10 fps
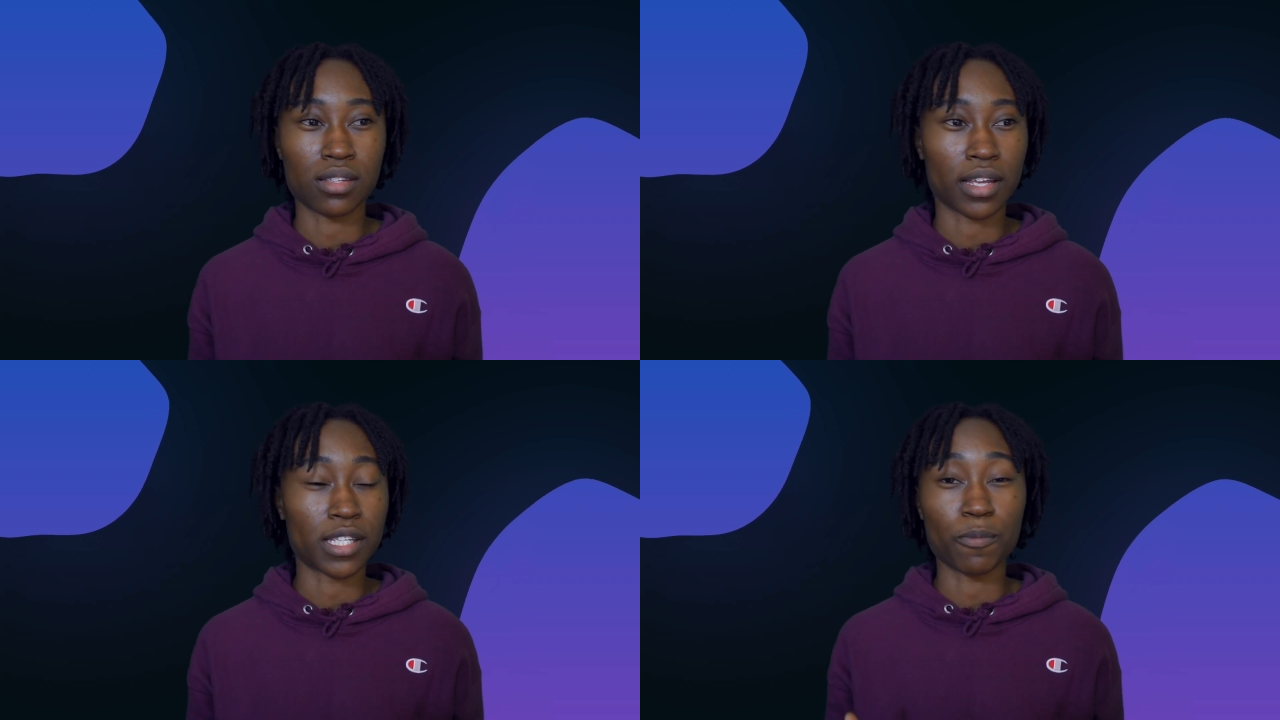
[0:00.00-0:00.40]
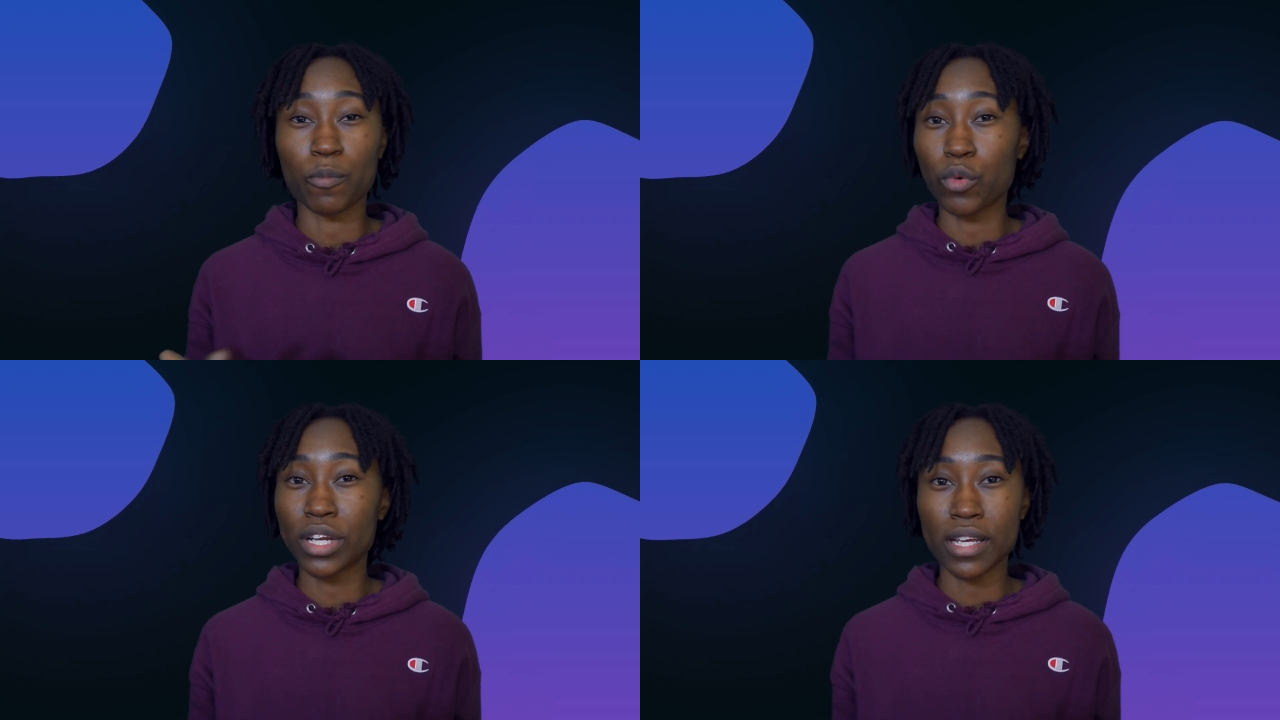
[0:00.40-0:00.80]
it's
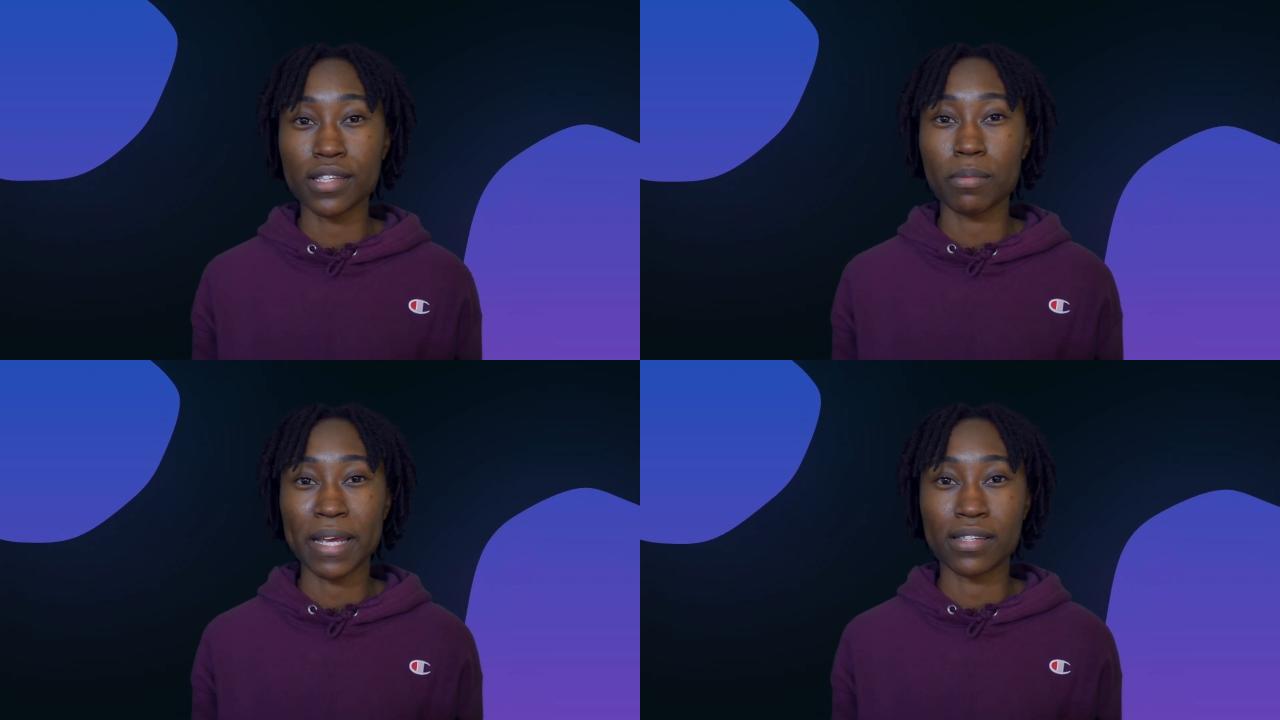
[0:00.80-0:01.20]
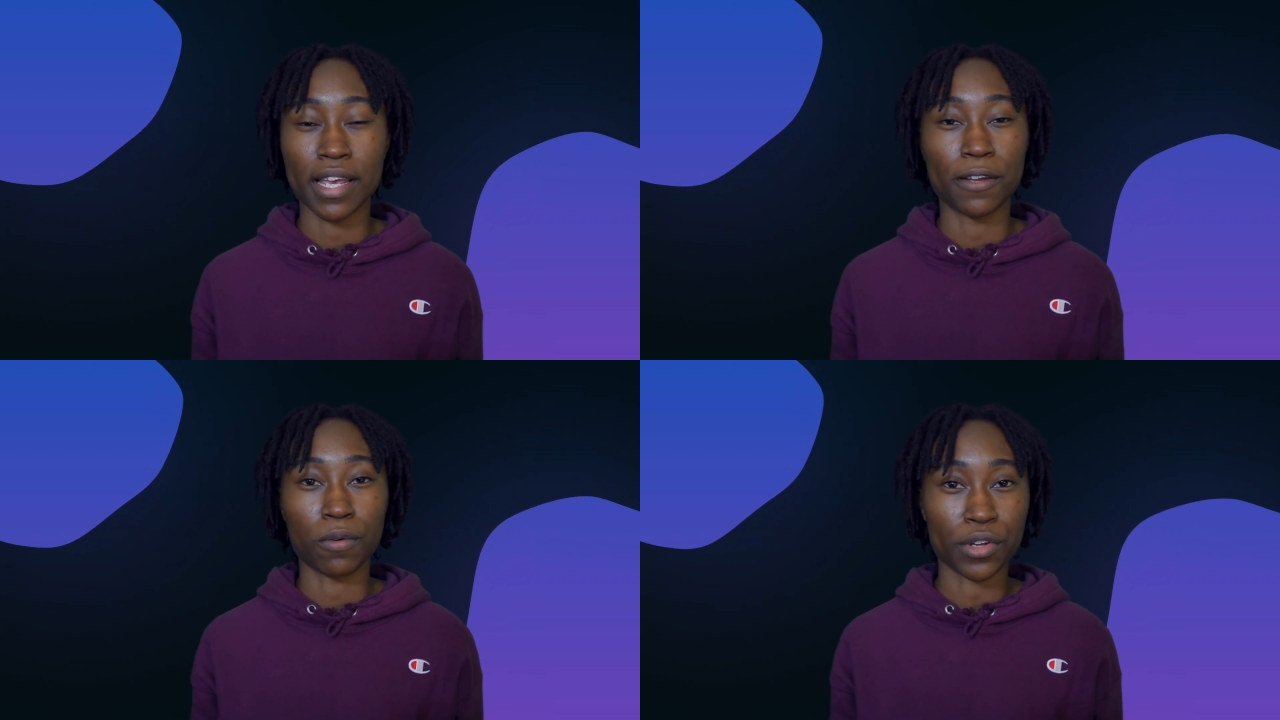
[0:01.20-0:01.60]
pretty easy to
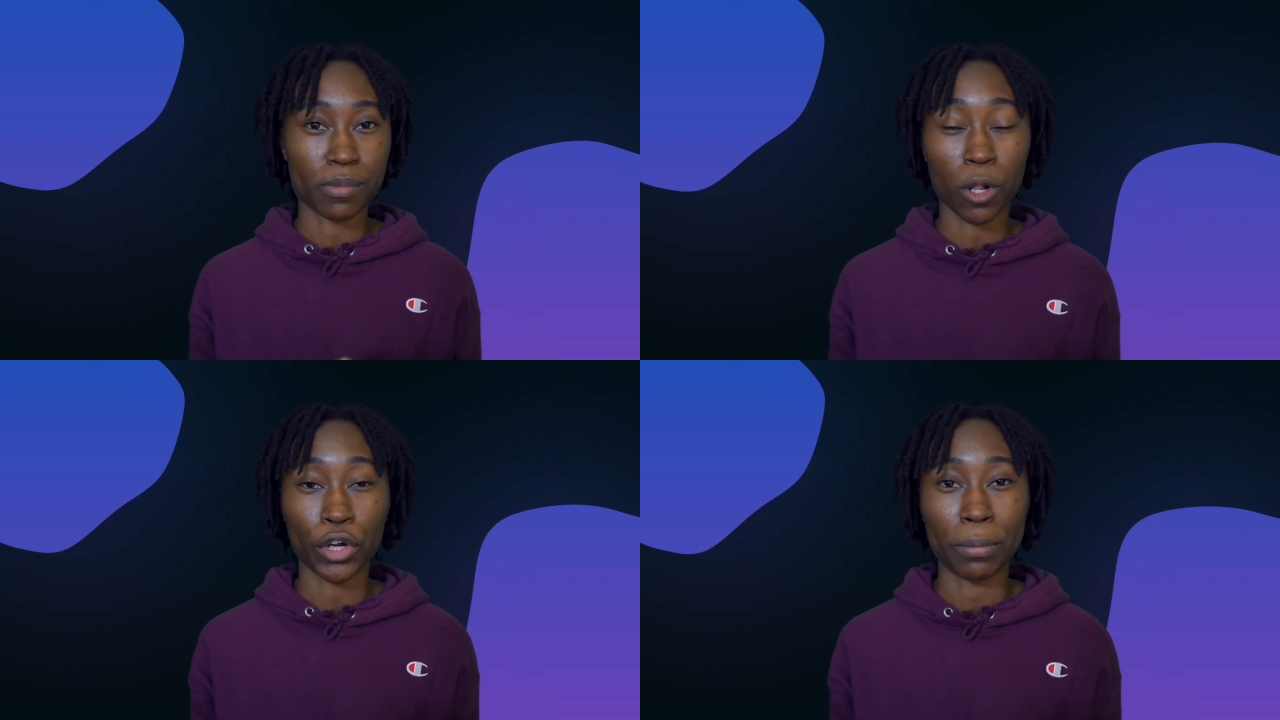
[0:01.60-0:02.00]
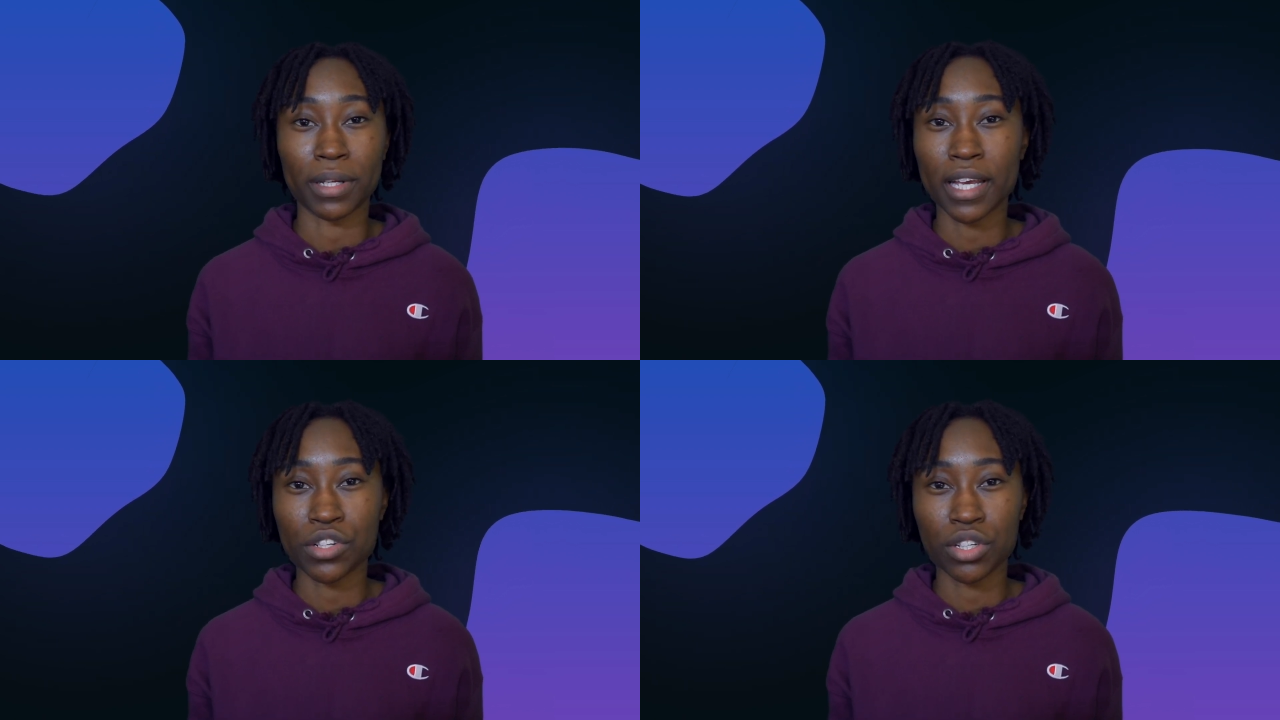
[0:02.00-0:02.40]
maintain for smaller
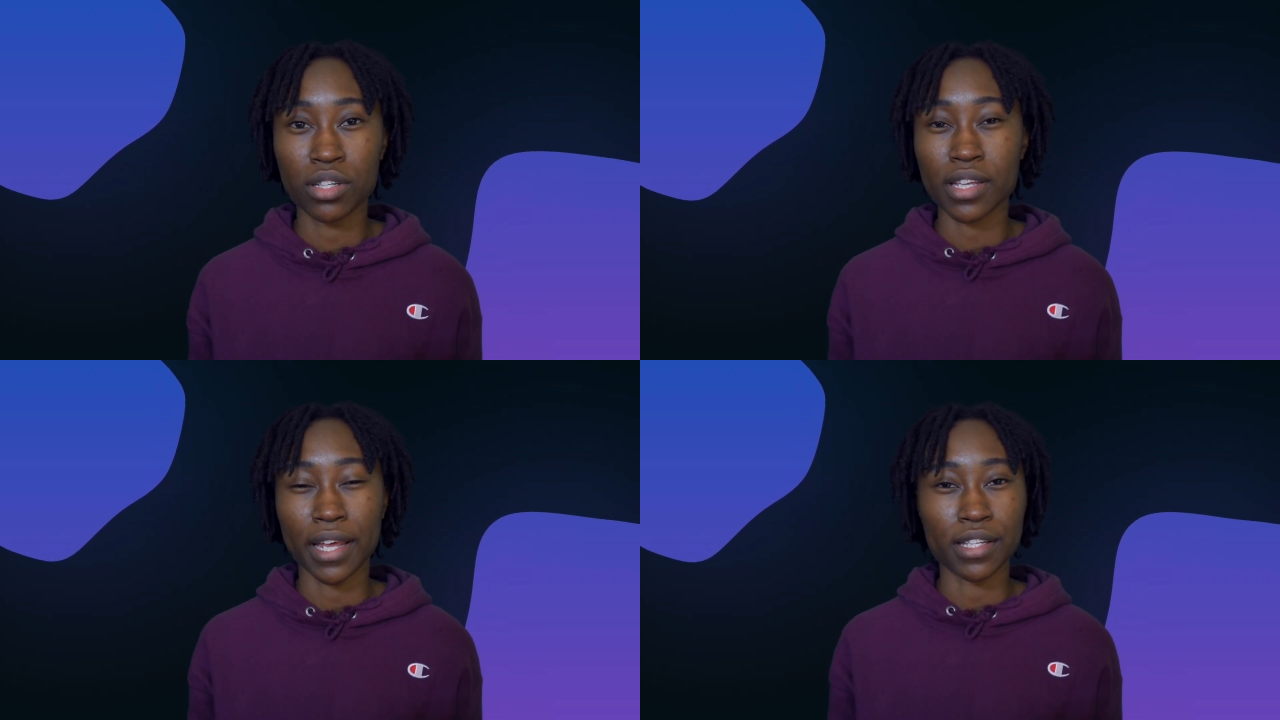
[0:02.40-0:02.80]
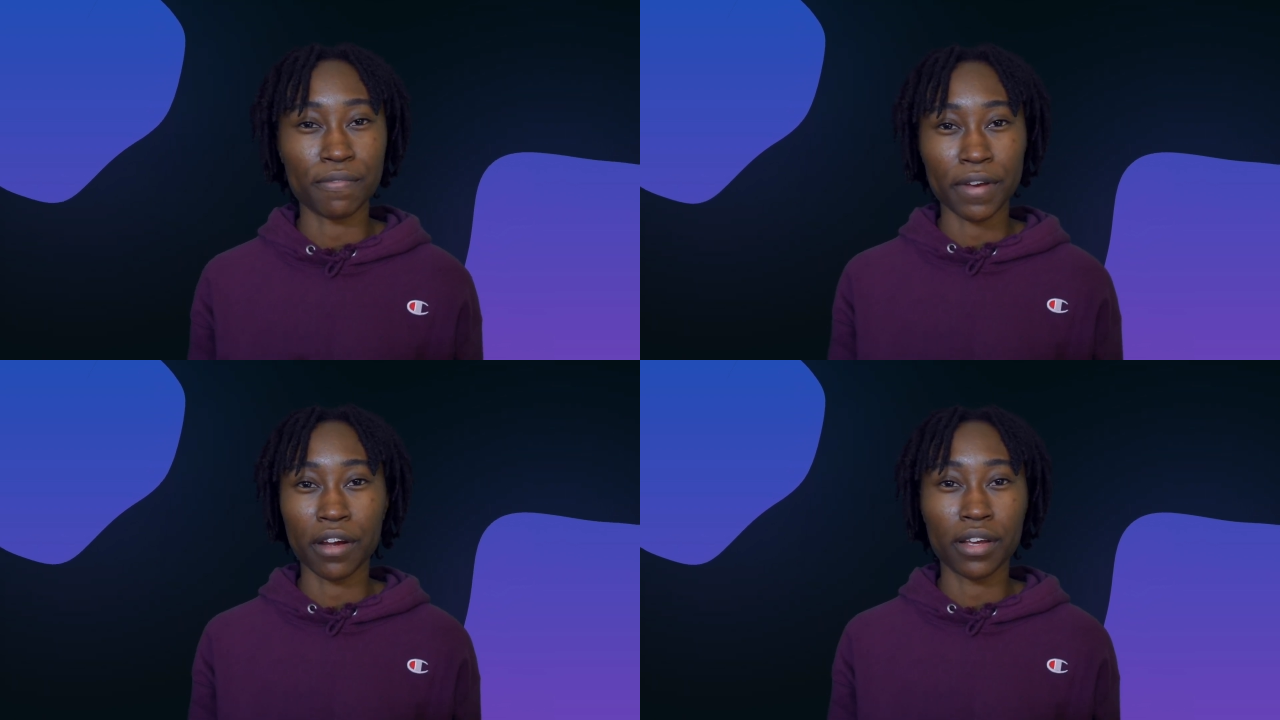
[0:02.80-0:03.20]
applications and it's
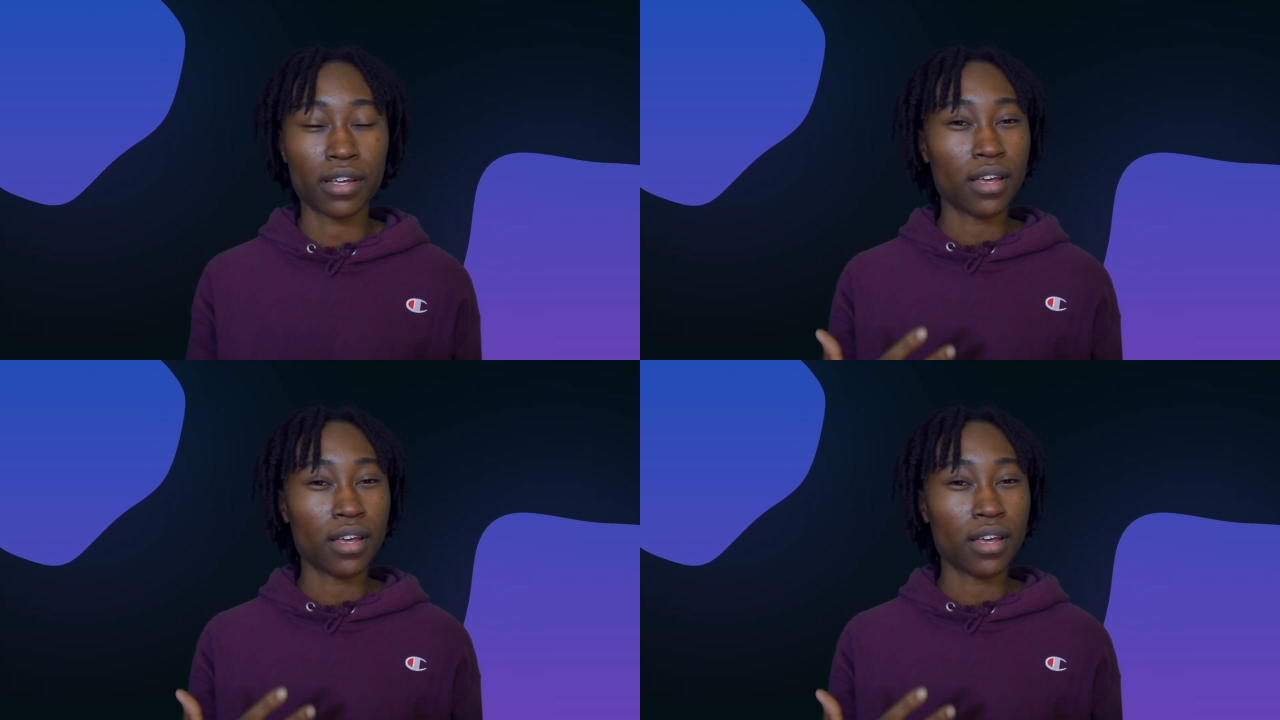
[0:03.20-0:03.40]
very